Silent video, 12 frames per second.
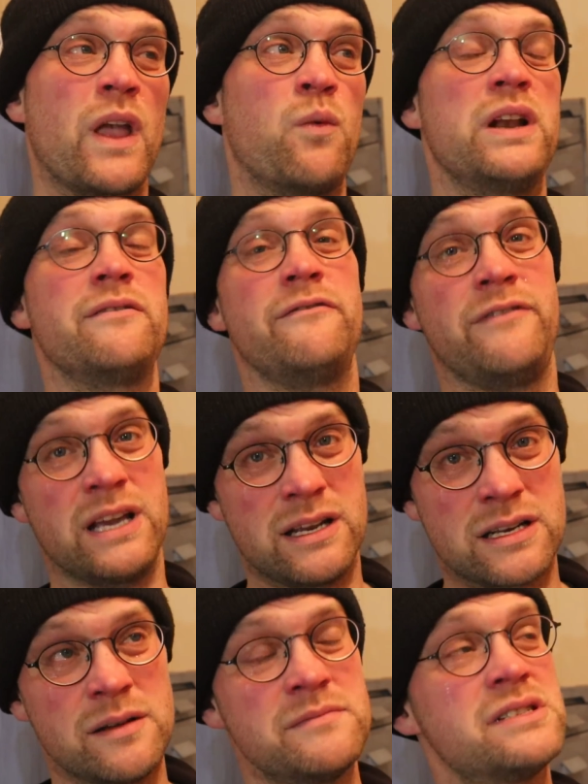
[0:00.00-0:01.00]
with
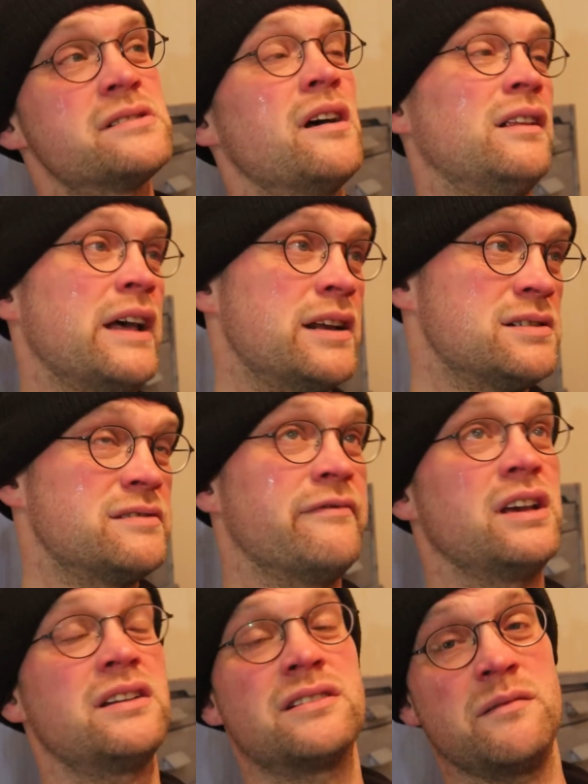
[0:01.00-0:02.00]
victims, alleged
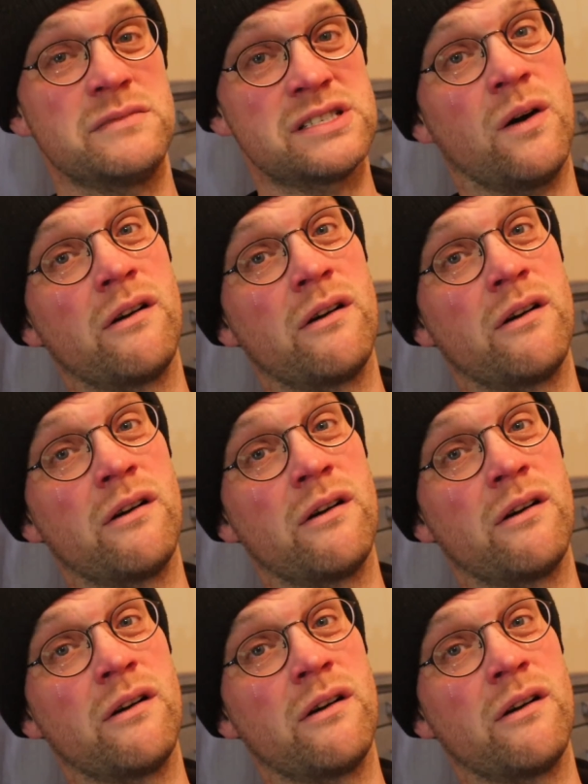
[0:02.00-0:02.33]
victims,